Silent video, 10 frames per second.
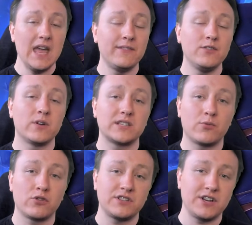if you want to
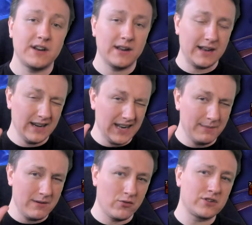support the channel a little
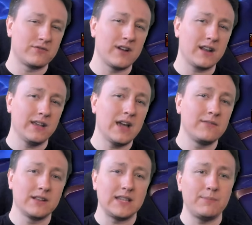bit more directly, I've
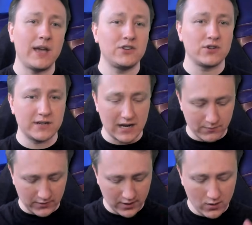linked the Patreon down
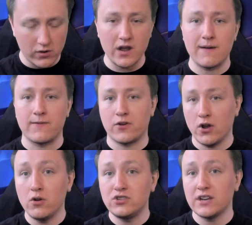below where I offer
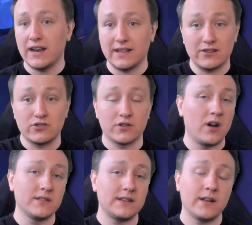coaching and additional
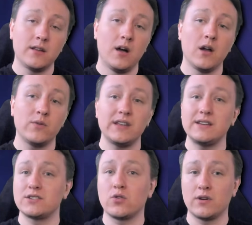content, along with a
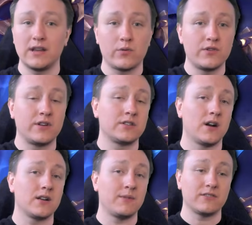Discord link where you can
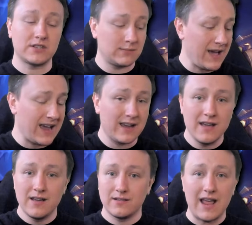talk about the spec,
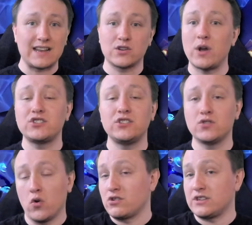ask questions,
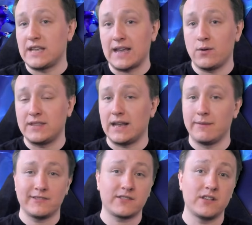or just hang out with the
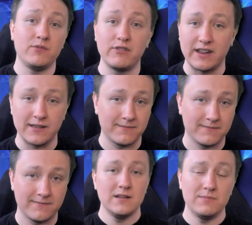Elemental community.
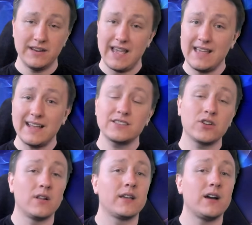But yeah, that is
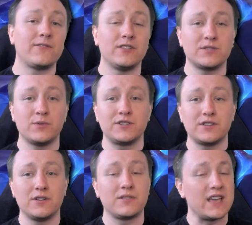all I got for this one,
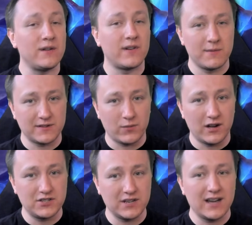so thank you very much for
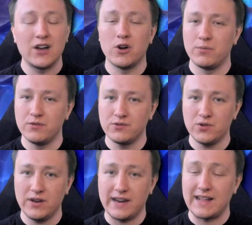watching, I hope you
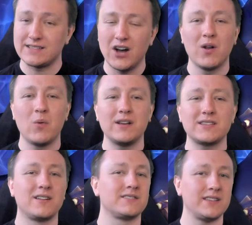enjoyed, and as always,
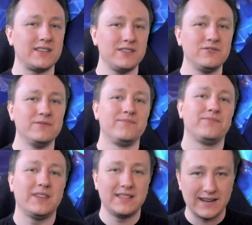I'll see you
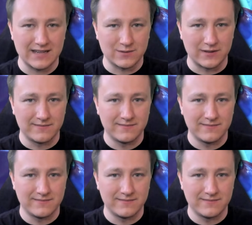in the next one.